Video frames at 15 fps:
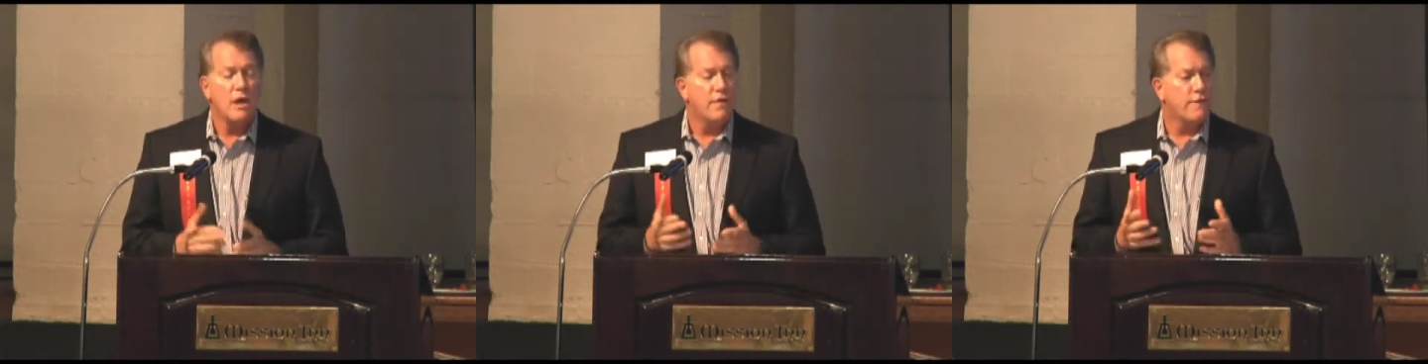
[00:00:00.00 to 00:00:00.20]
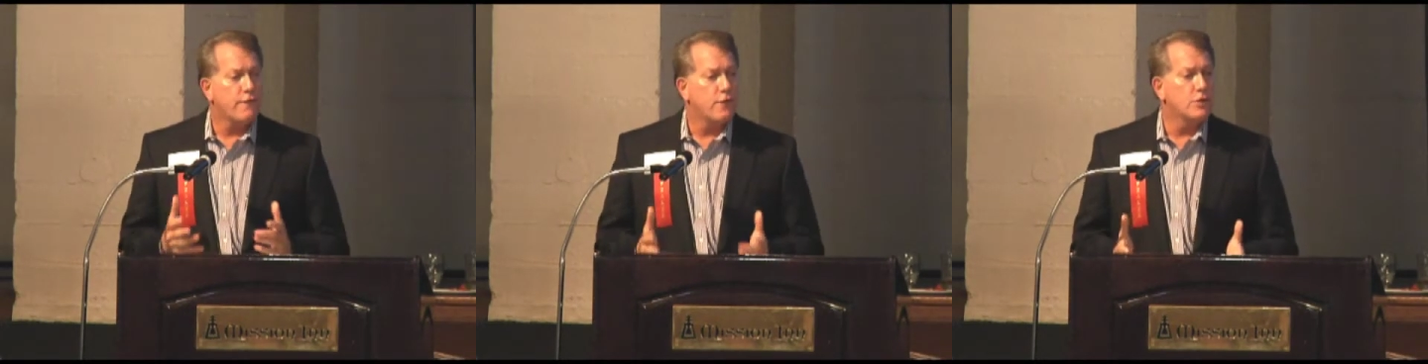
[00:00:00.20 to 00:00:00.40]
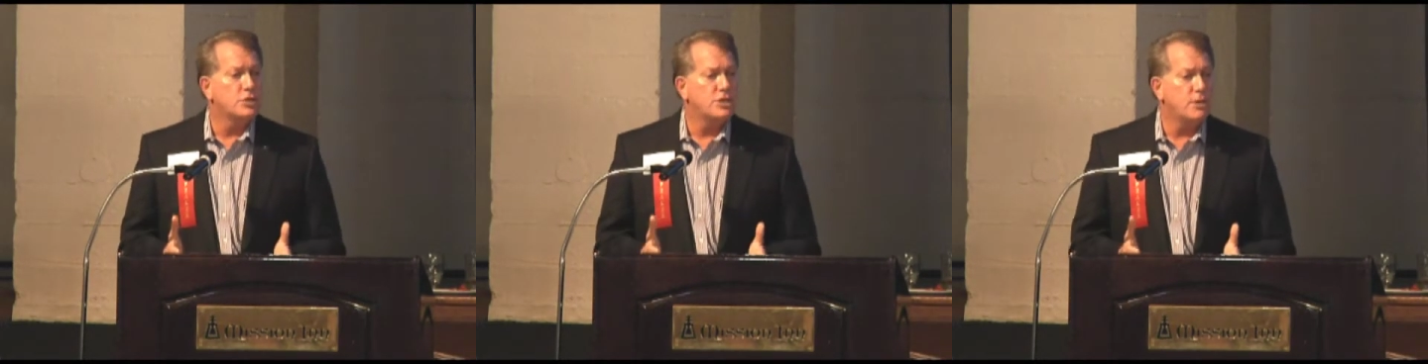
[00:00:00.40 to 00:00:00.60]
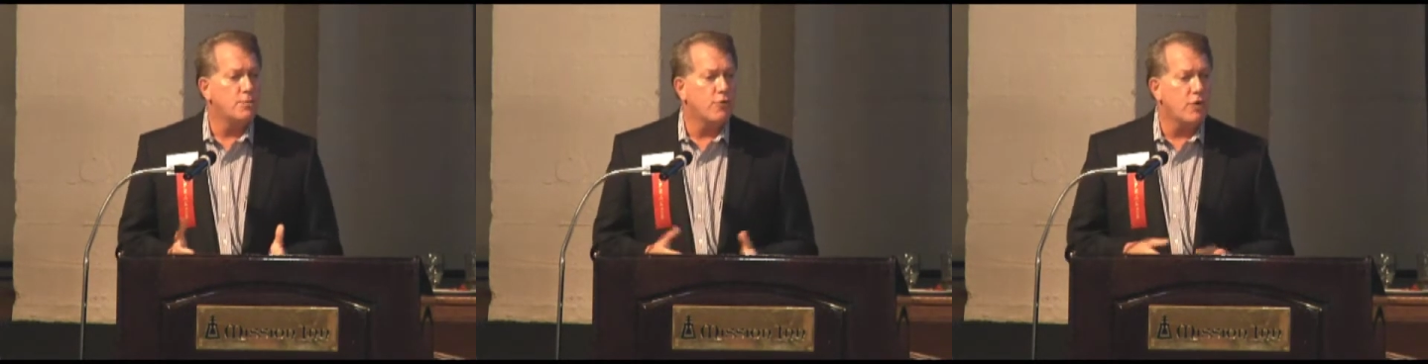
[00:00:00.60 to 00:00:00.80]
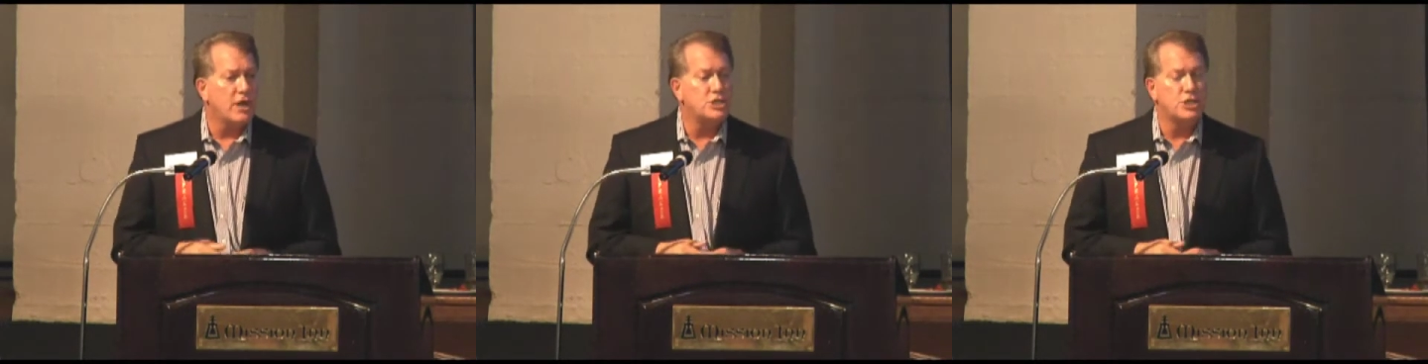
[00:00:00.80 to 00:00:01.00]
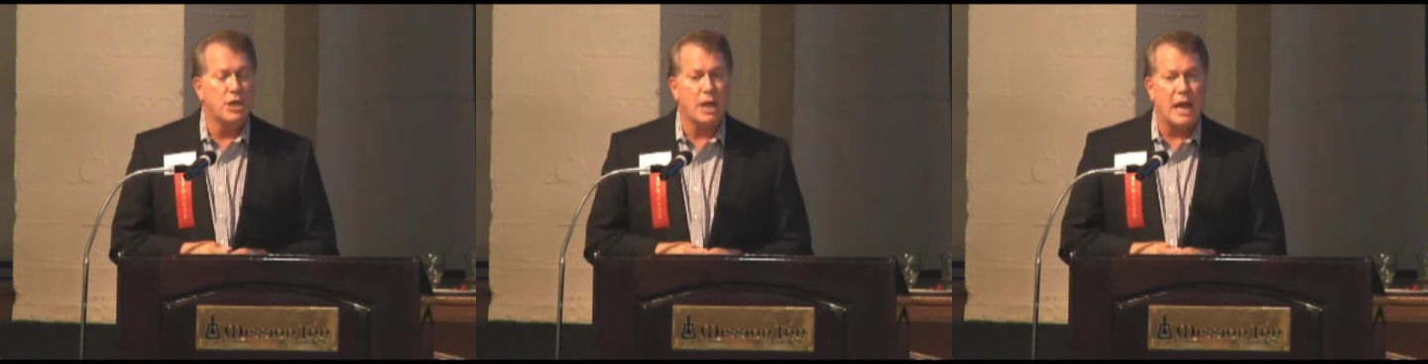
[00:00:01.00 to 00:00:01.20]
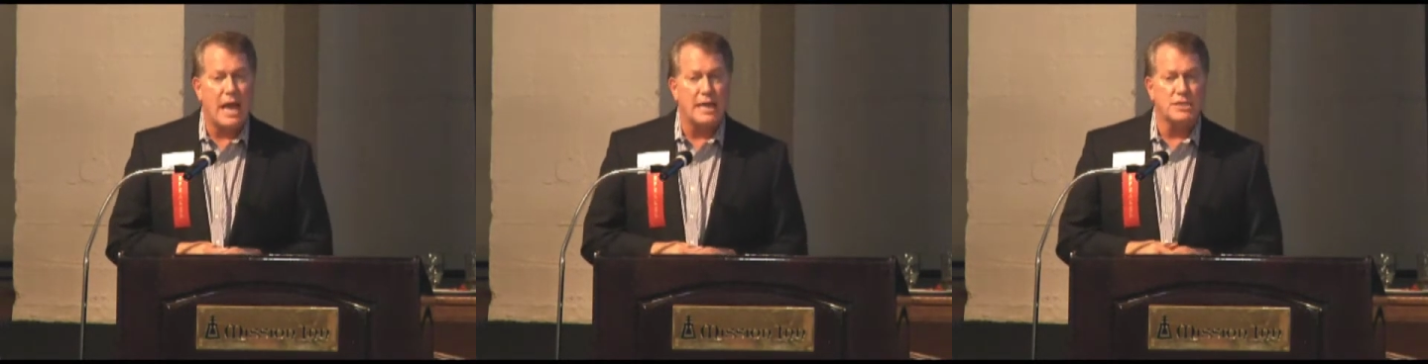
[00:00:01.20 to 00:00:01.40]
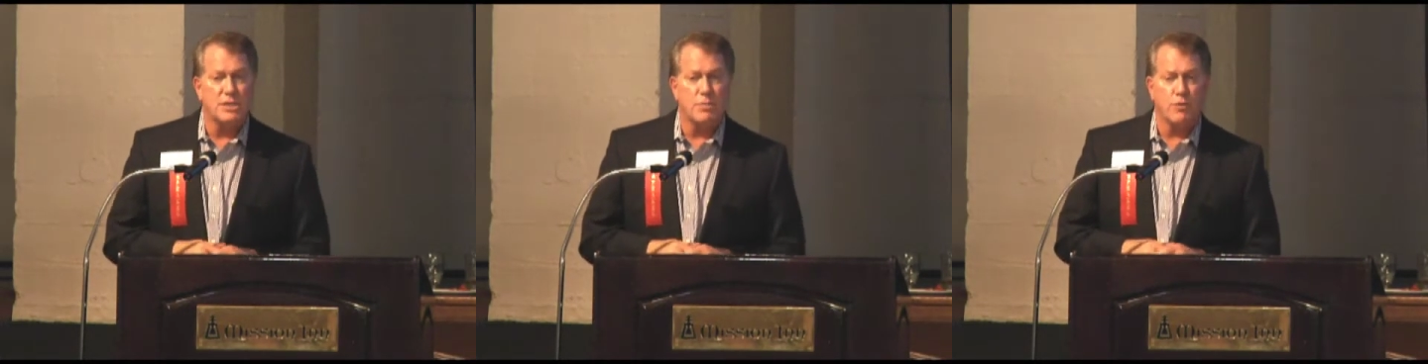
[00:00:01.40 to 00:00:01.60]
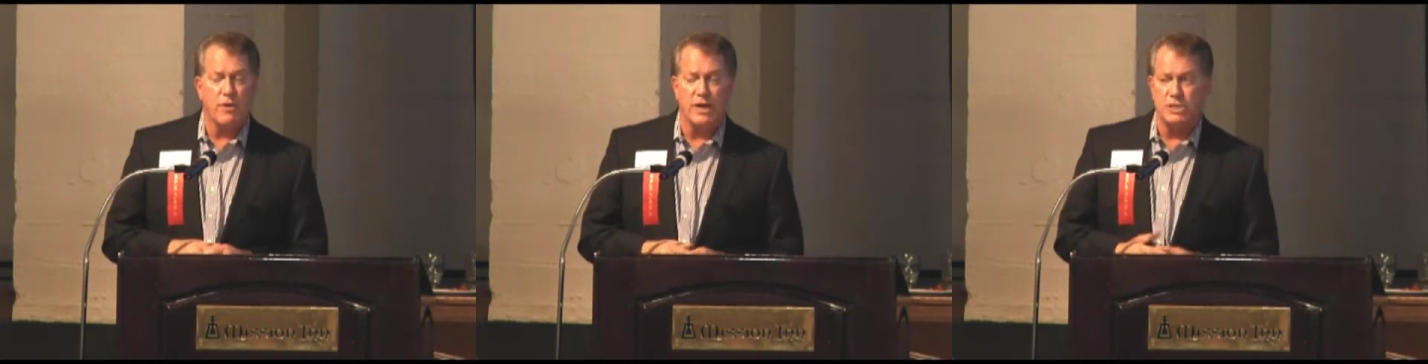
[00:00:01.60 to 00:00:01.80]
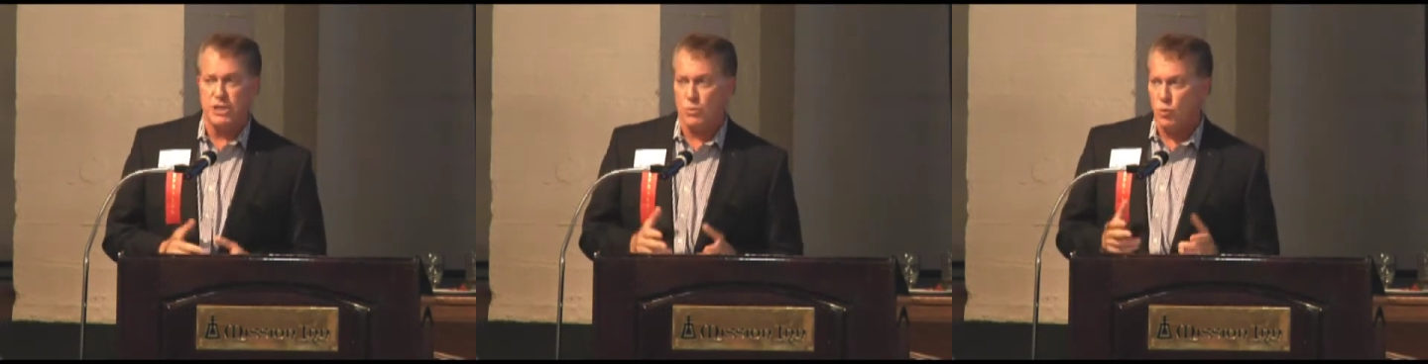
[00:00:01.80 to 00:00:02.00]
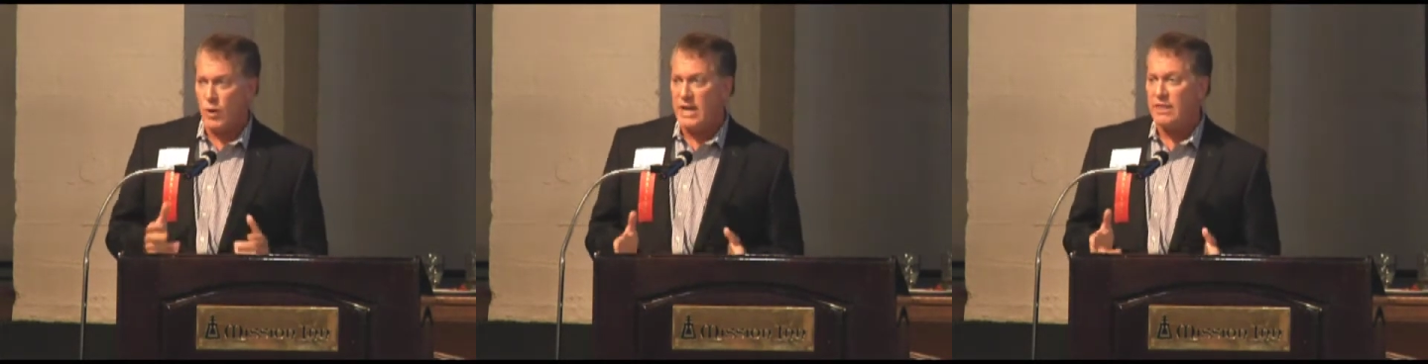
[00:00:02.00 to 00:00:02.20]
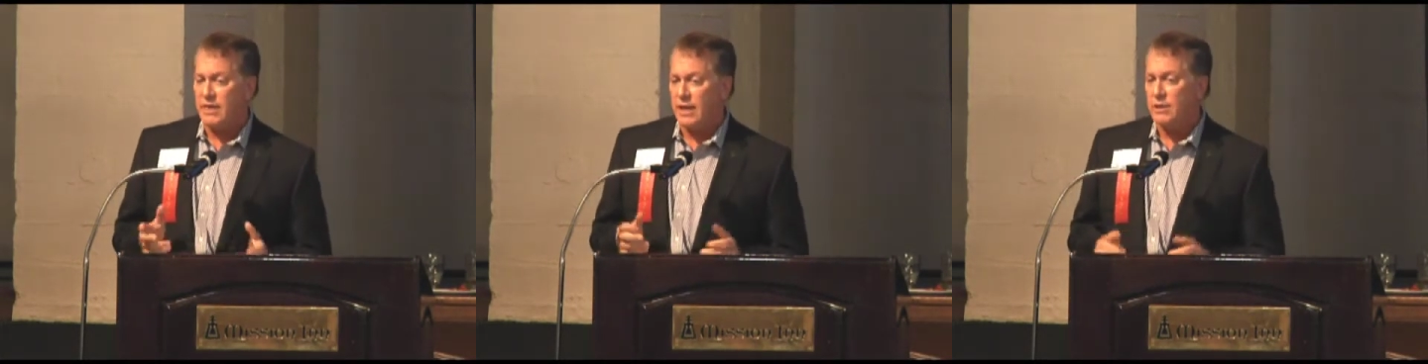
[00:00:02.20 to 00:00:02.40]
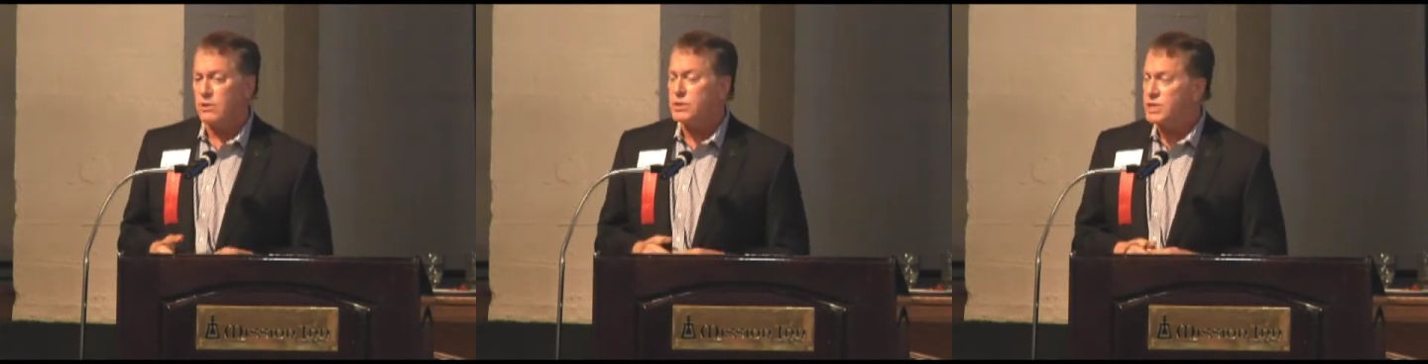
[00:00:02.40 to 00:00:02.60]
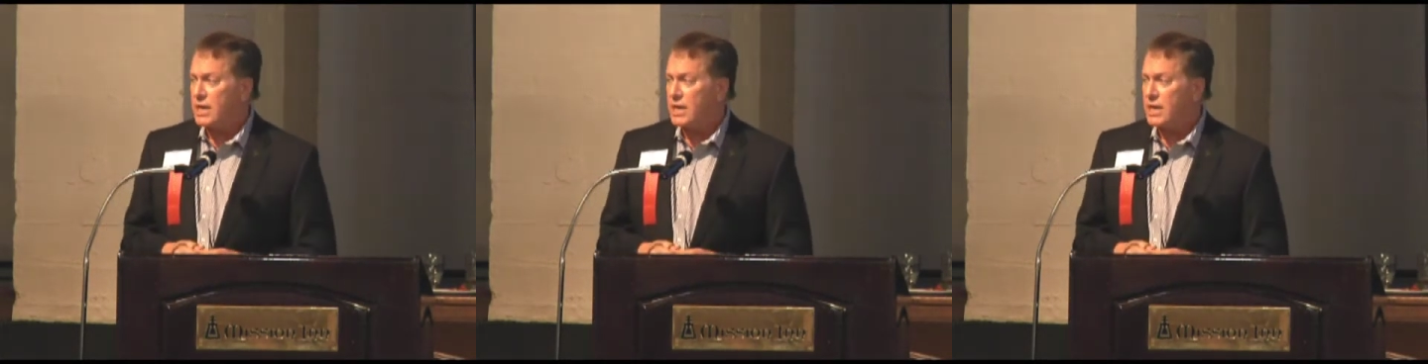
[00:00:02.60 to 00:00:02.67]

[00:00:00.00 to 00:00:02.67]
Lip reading: First impression, last impression. We think there's